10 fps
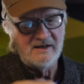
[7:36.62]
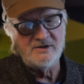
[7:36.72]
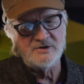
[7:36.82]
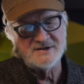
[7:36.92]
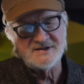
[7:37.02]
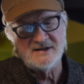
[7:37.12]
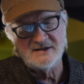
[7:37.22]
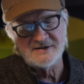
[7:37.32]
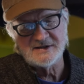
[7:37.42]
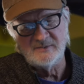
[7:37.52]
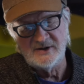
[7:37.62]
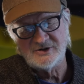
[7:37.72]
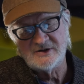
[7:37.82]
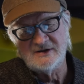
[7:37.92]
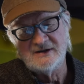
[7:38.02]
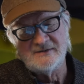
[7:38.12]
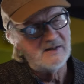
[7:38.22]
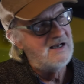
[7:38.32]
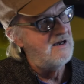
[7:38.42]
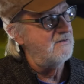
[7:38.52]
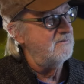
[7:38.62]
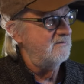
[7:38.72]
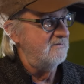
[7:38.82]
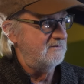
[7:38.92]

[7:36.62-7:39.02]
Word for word: And you can see in this image how